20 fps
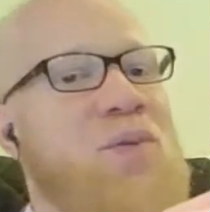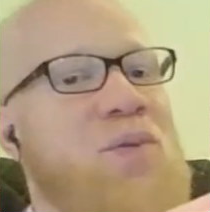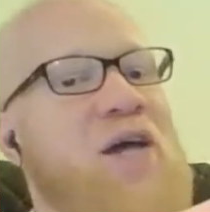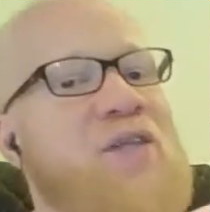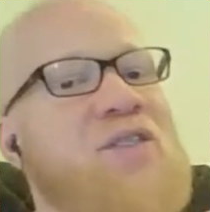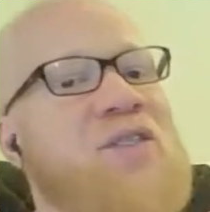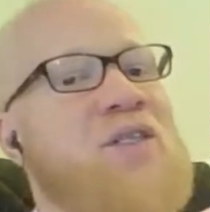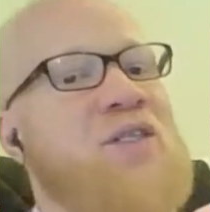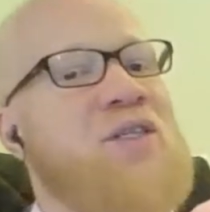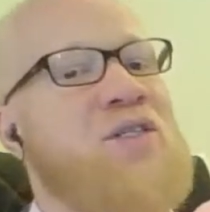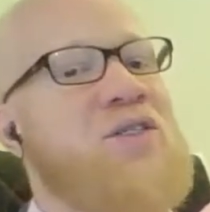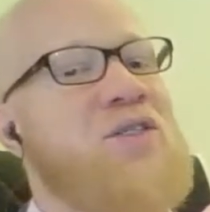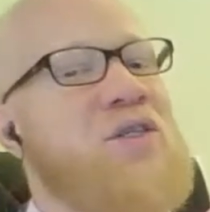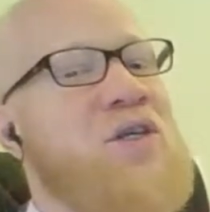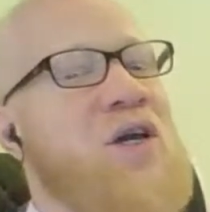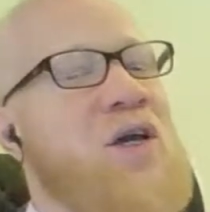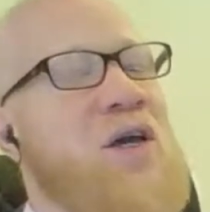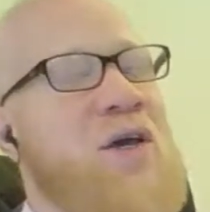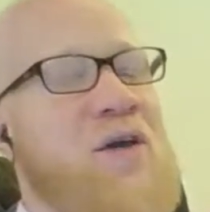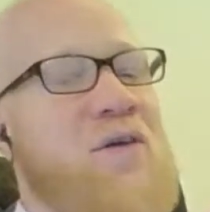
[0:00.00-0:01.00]
capacities
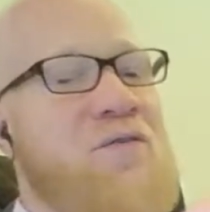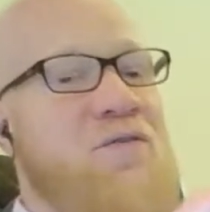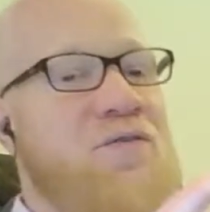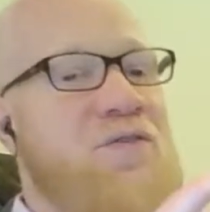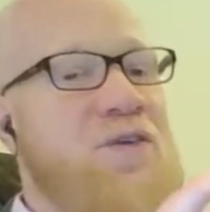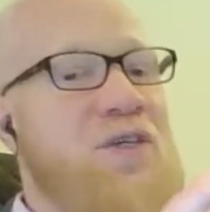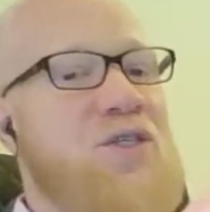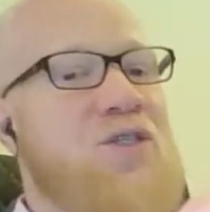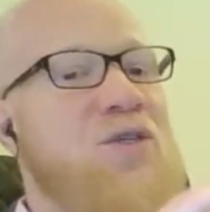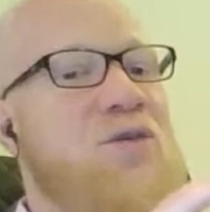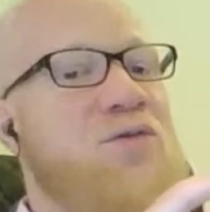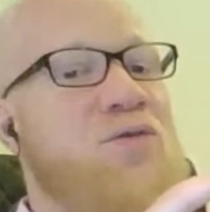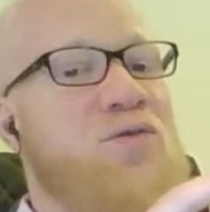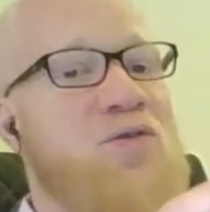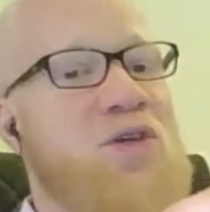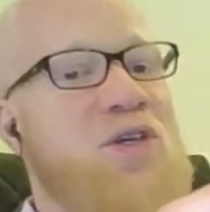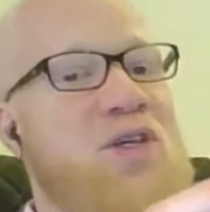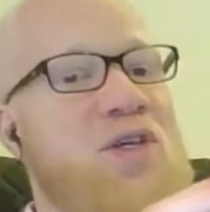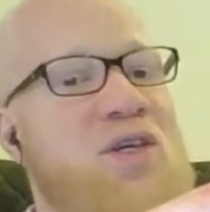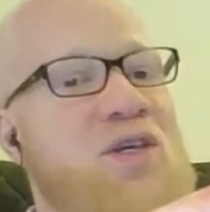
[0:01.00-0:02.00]

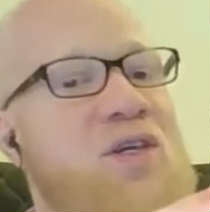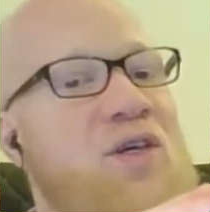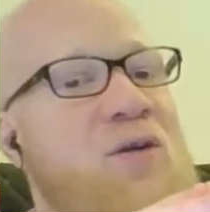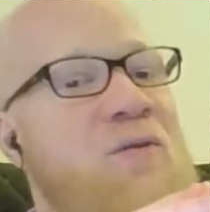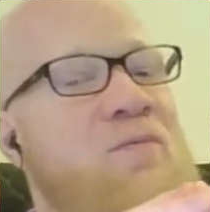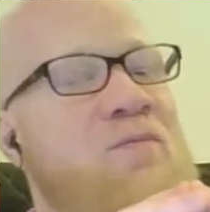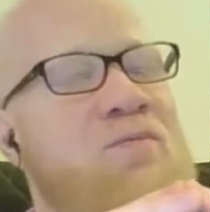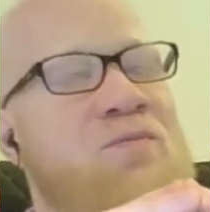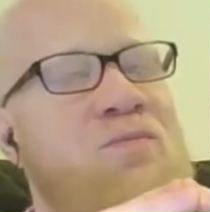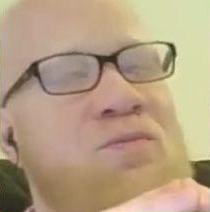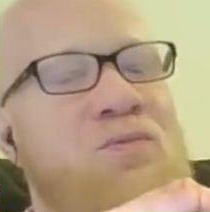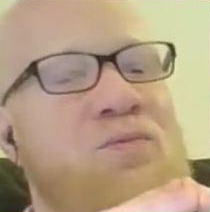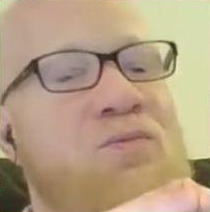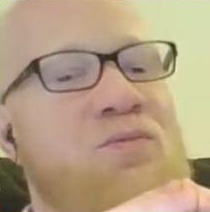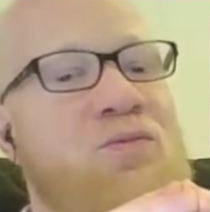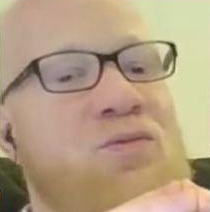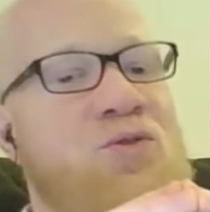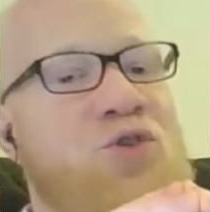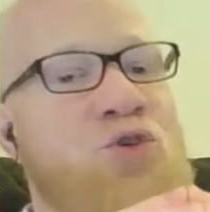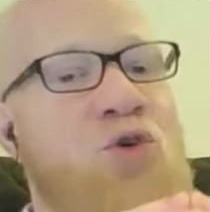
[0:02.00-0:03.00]
vis-a-vis
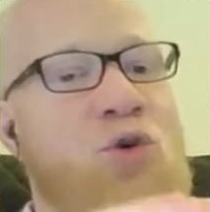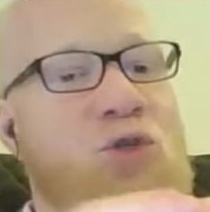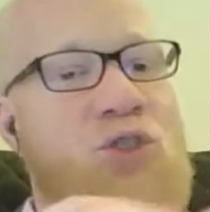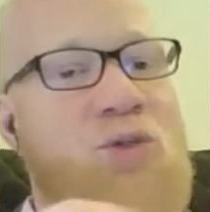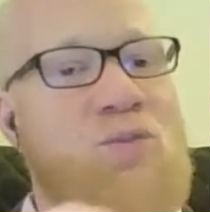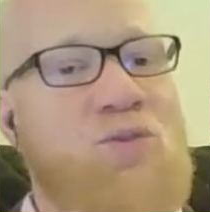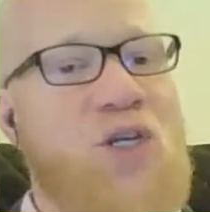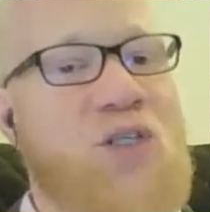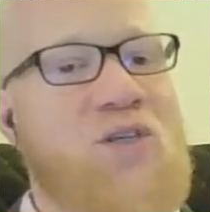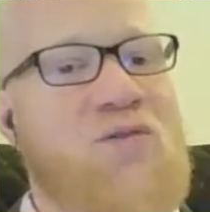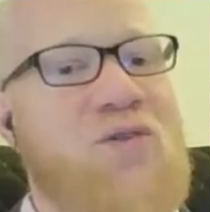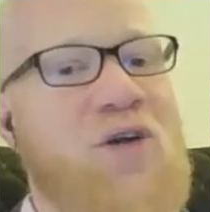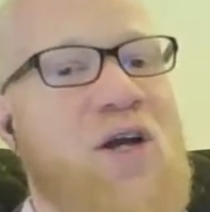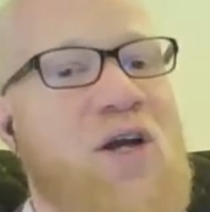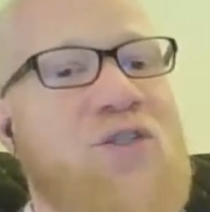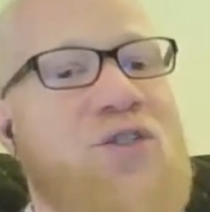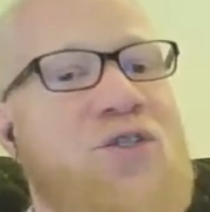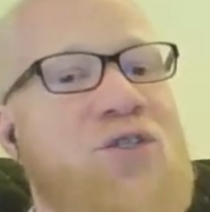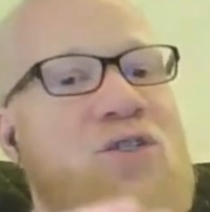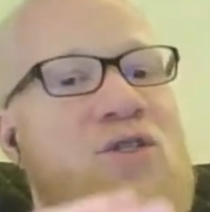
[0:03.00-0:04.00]
your subjective
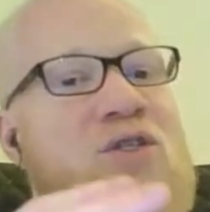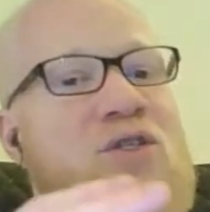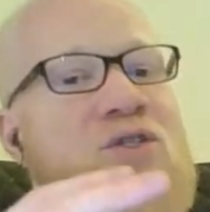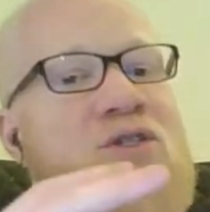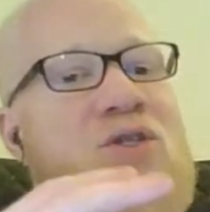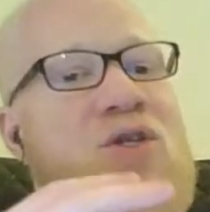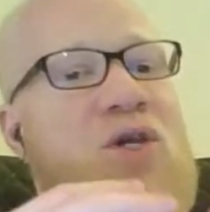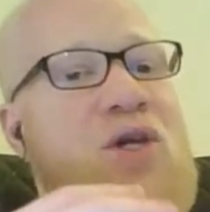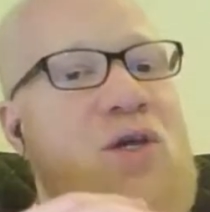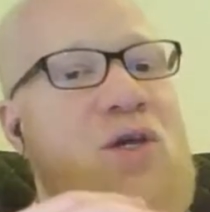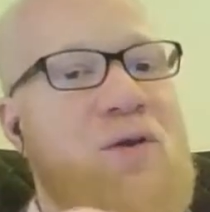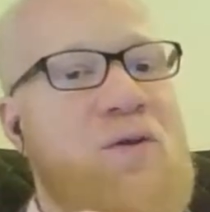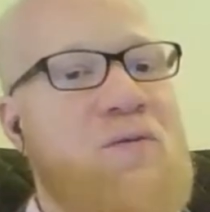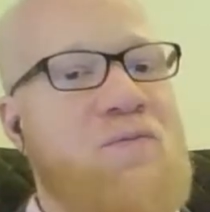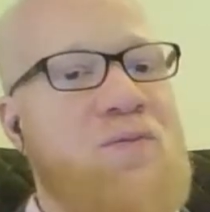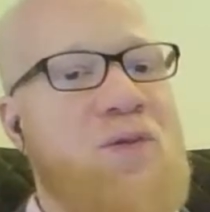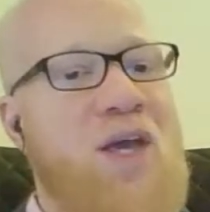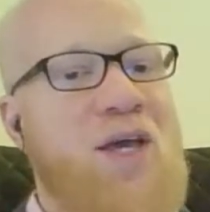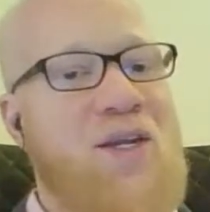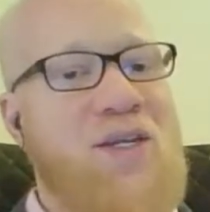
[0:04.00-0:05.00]
consciousness
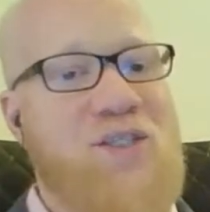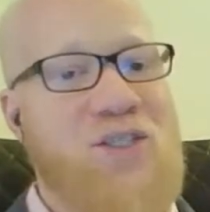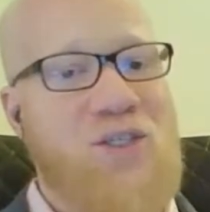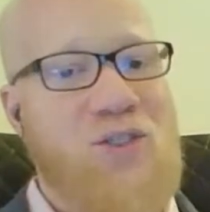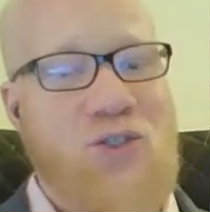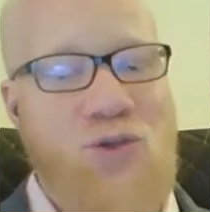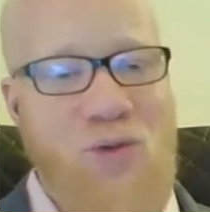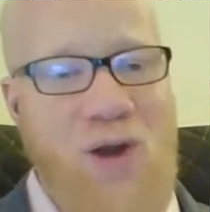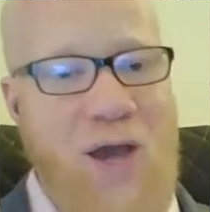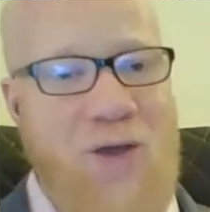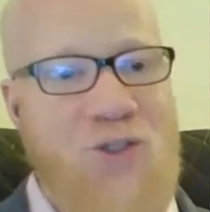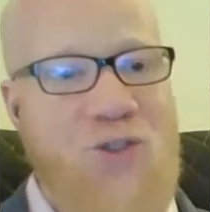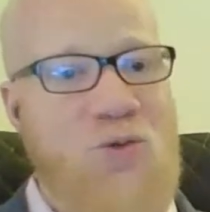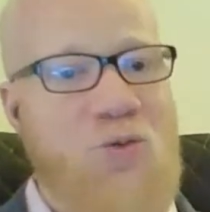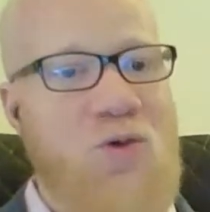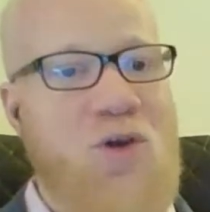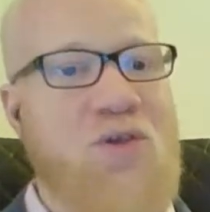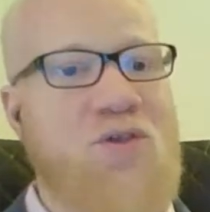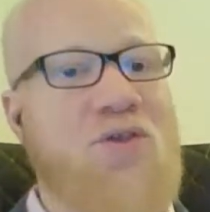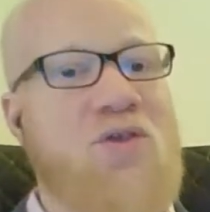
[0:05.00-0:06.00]
and its interaction
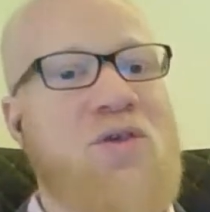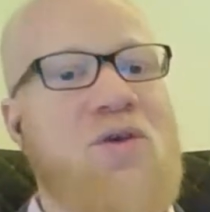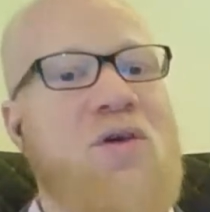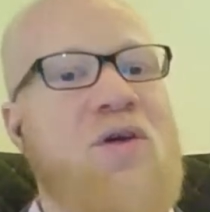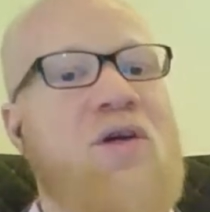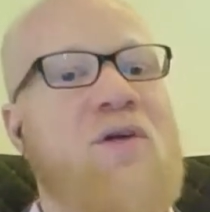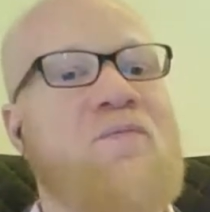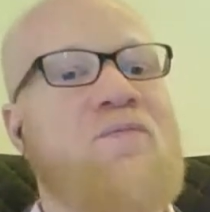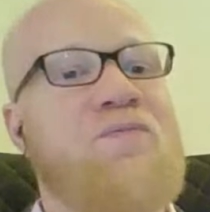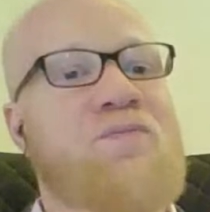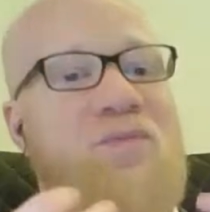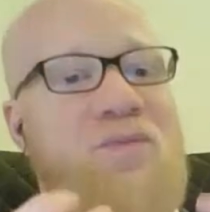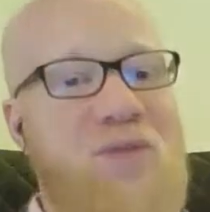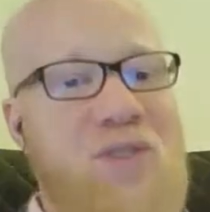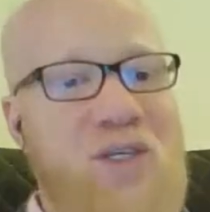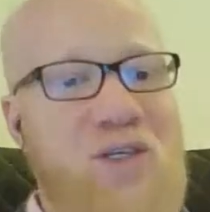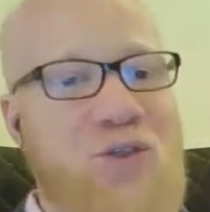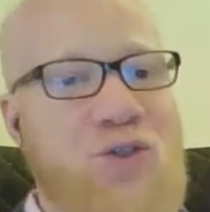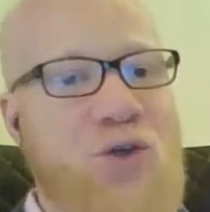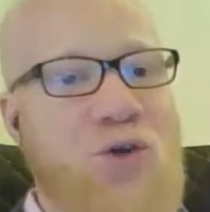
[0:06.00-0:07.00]
with
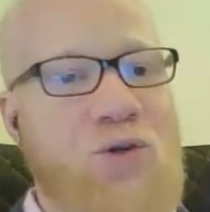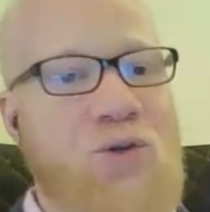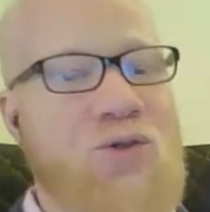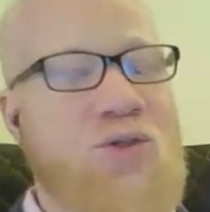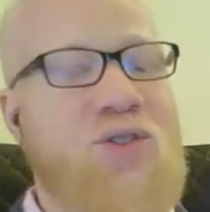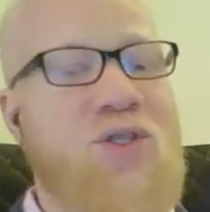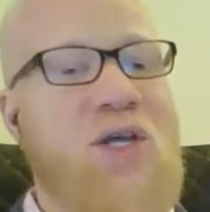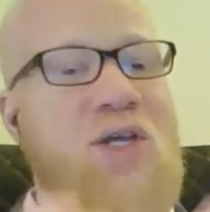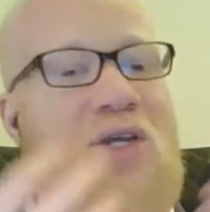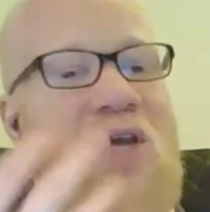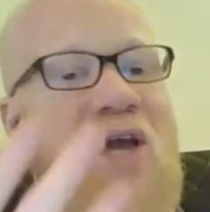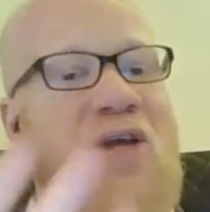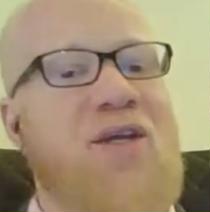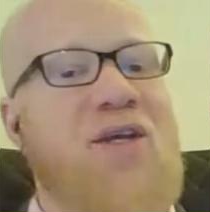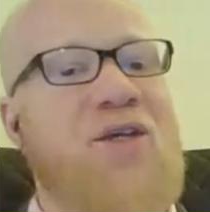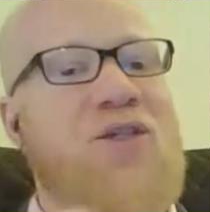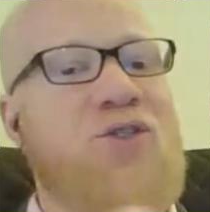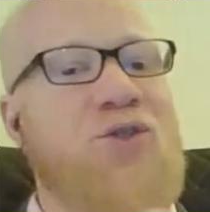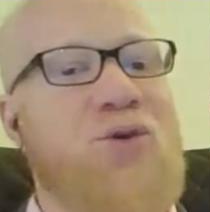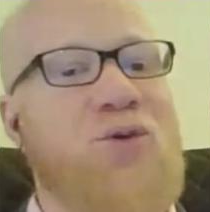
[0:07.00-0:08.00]
the internal state and the
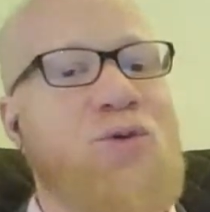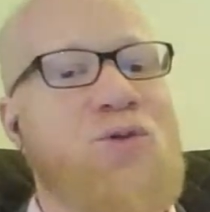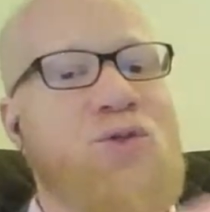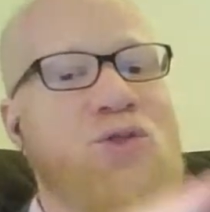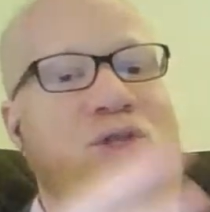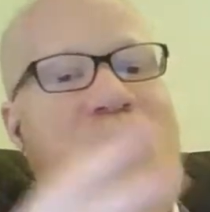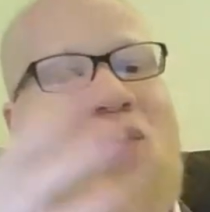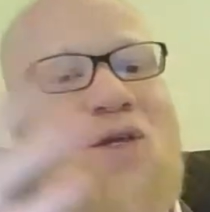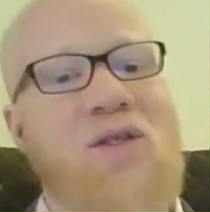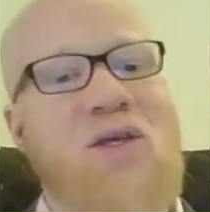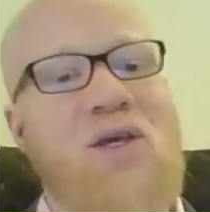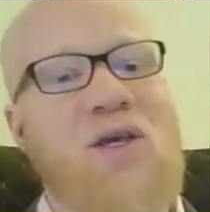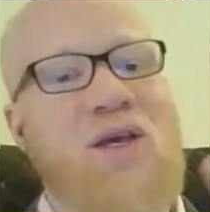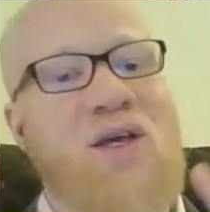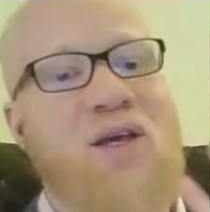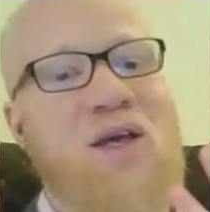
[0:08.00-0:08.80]
external state,